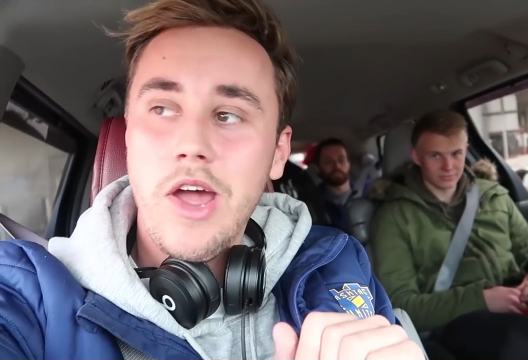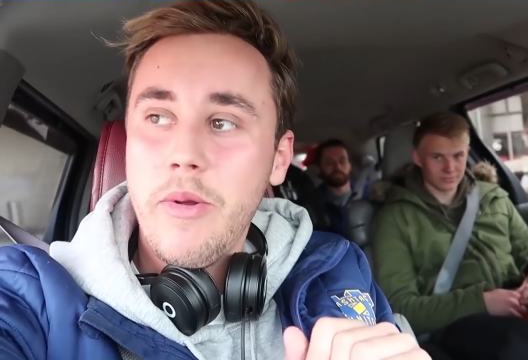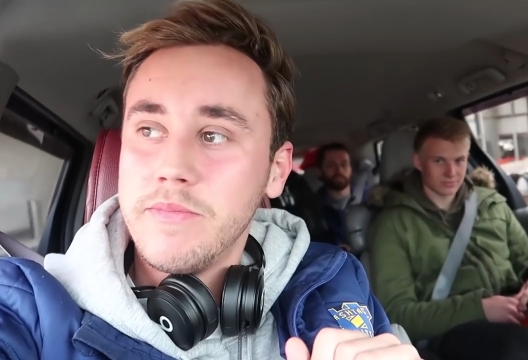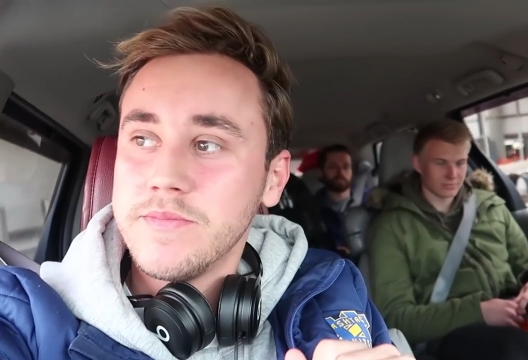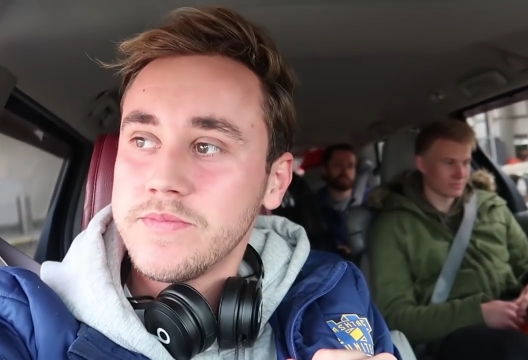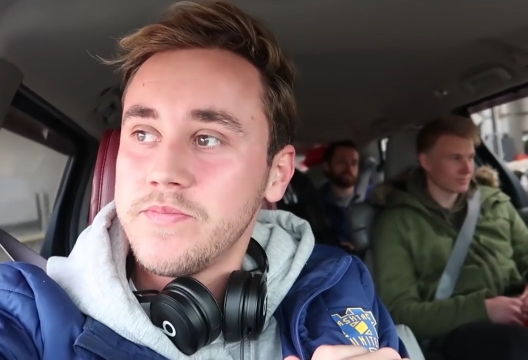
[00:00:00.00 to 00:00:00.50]

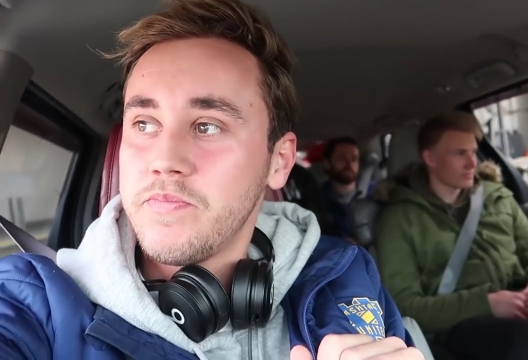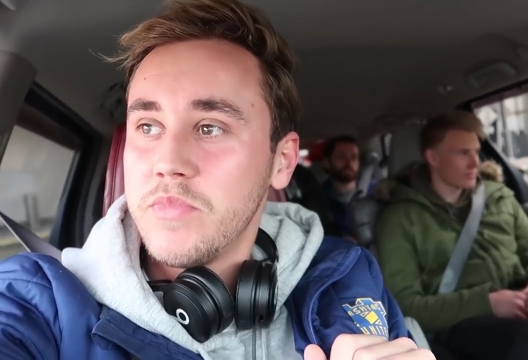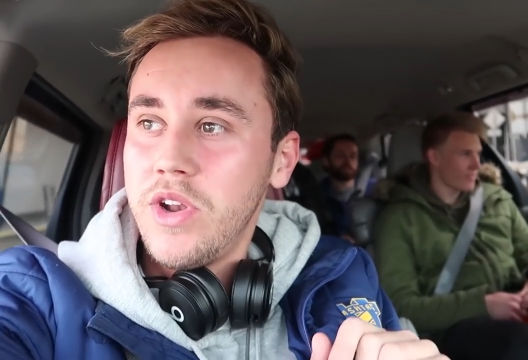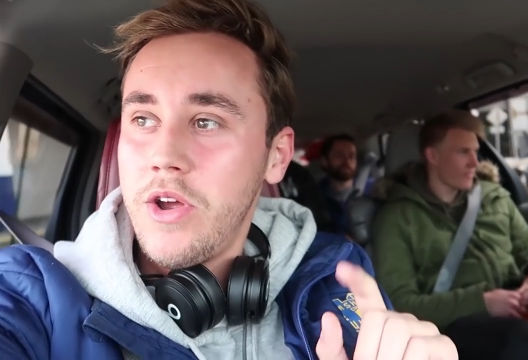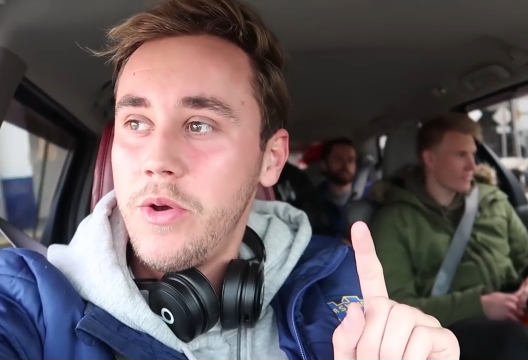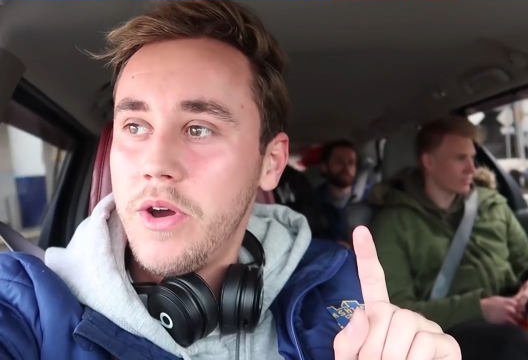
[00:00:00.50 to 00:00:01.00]
Speaker 1: um,
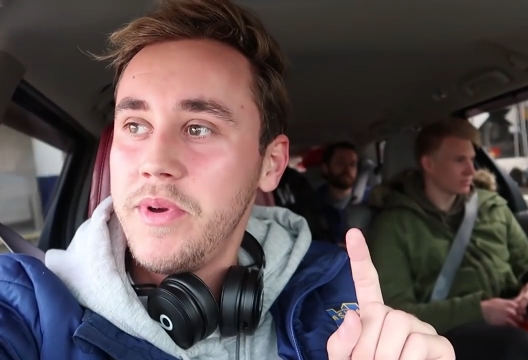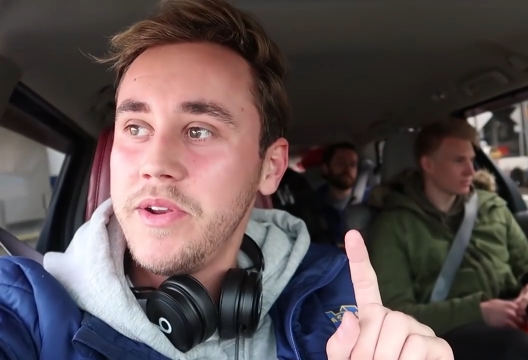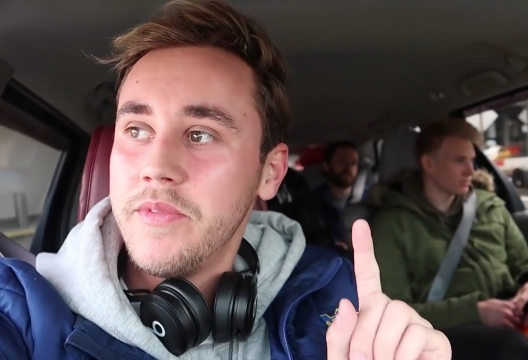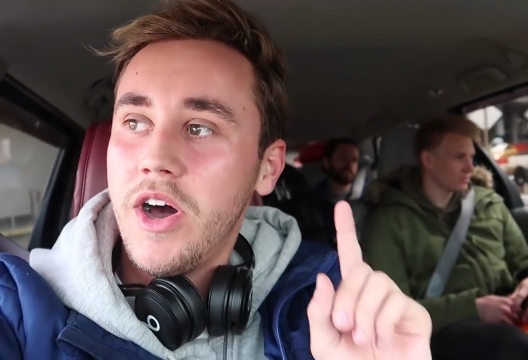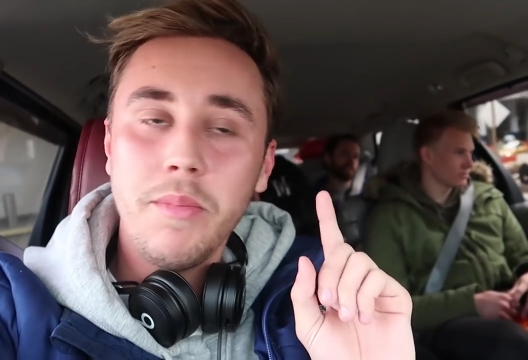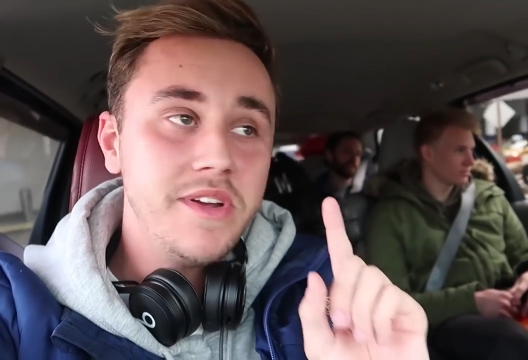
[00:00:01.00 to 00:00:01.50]
but no, I
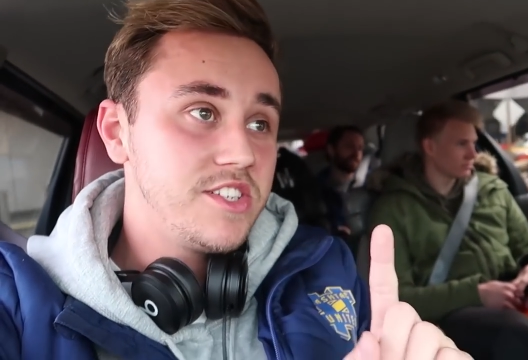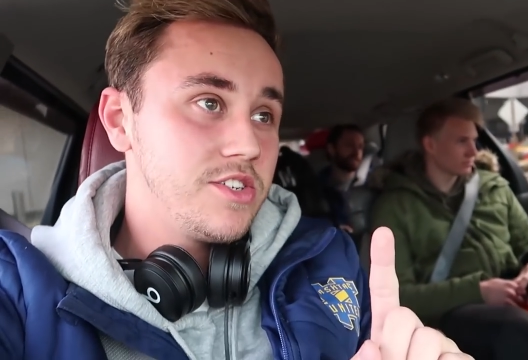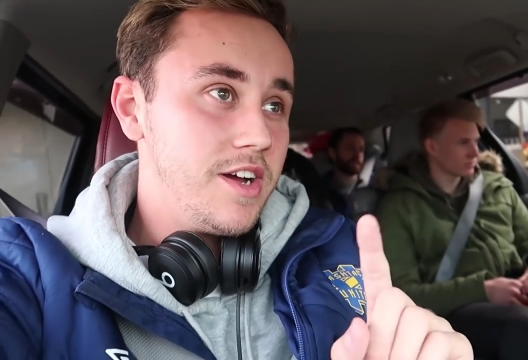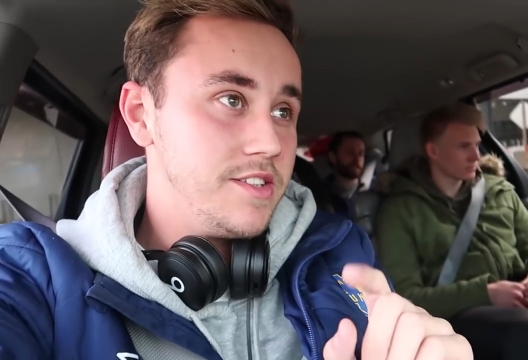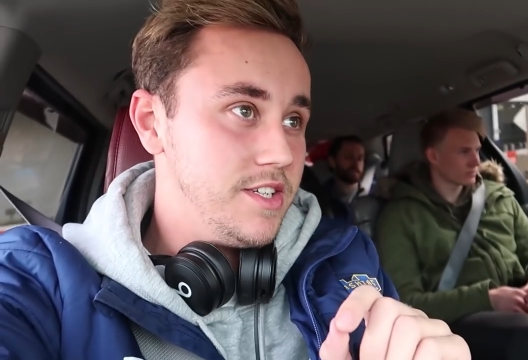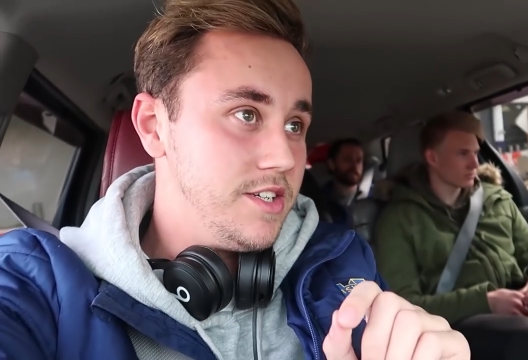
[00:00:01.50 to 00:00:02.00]
mean, I'm
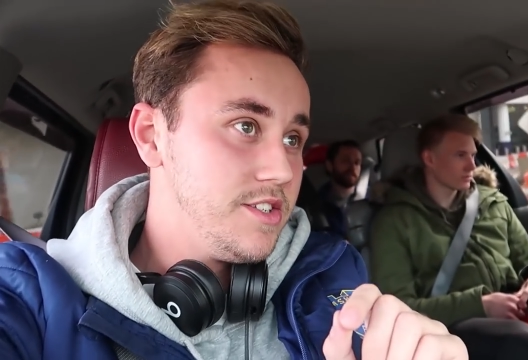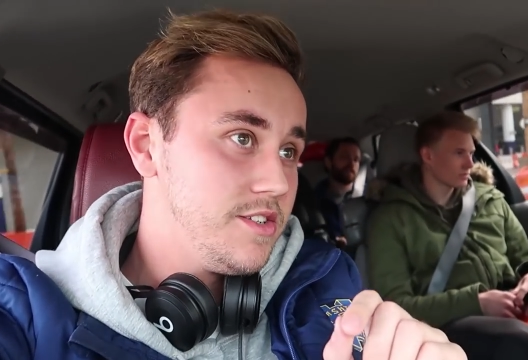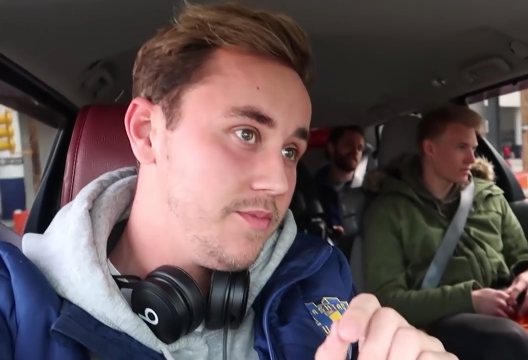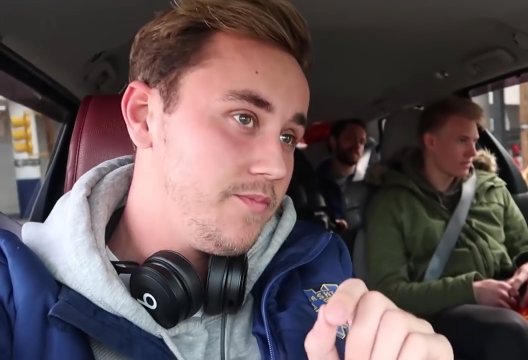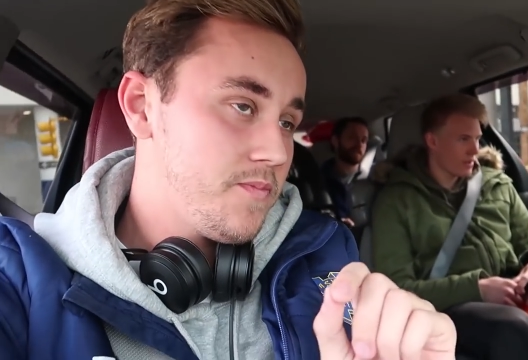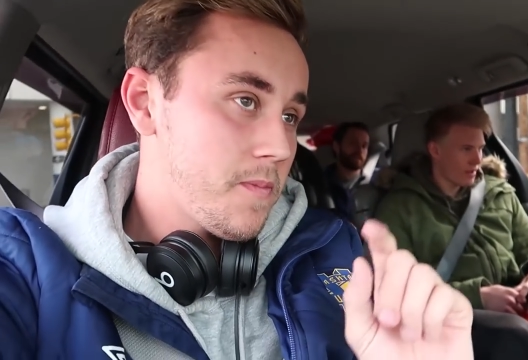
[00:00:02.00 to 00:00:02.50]
excited,
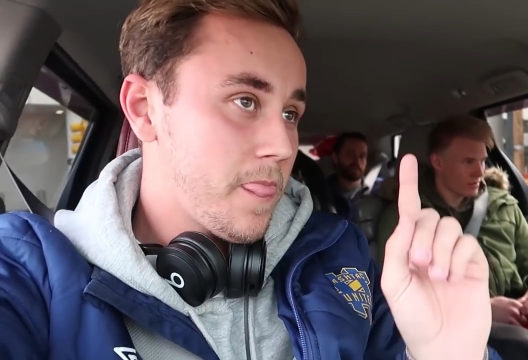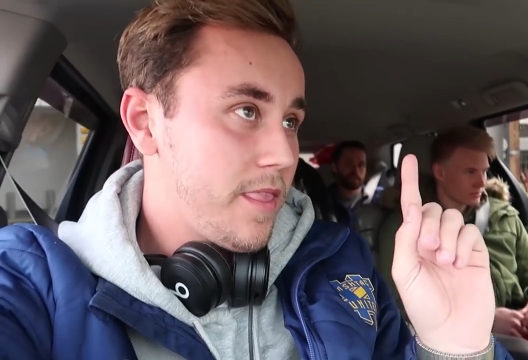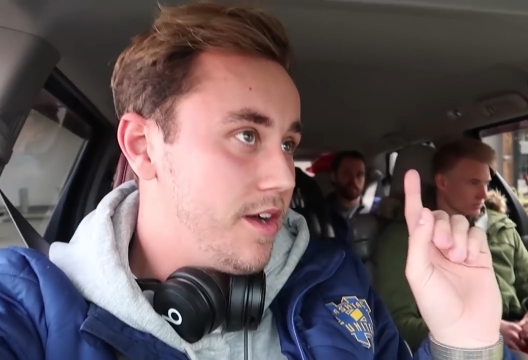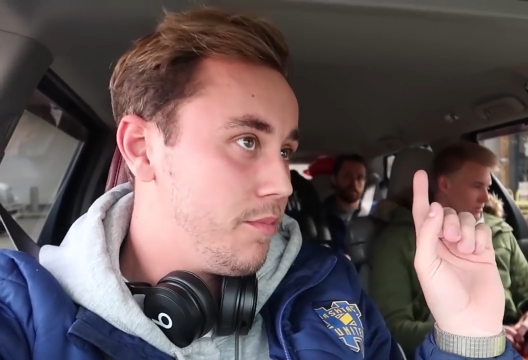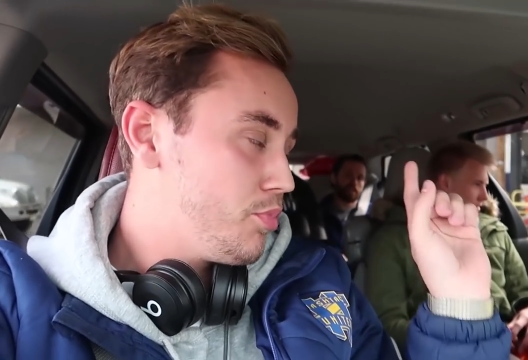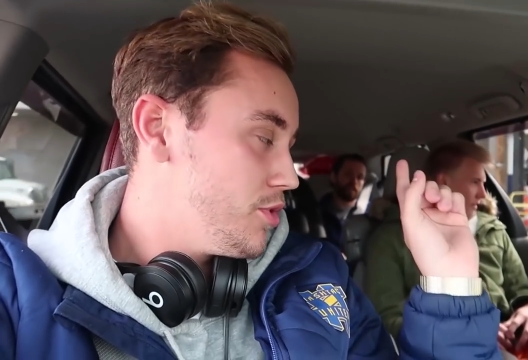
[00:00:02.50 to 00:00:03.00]

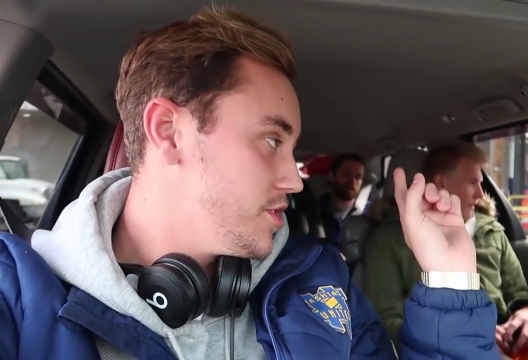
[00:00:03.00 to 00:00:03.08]
I'm